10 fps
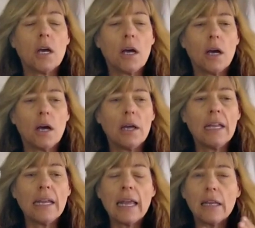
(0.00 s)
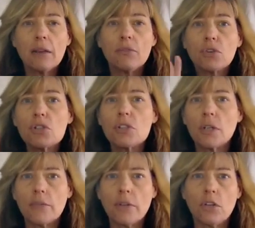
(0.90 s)
uh, and any
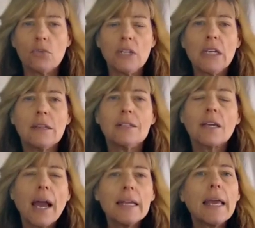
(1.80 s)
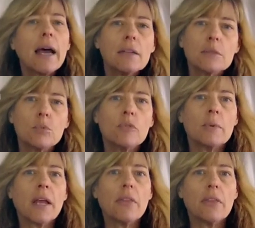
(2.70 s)
version of it you need. The tiny house
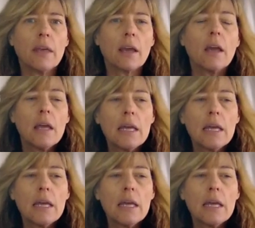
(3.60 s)
movement, I think,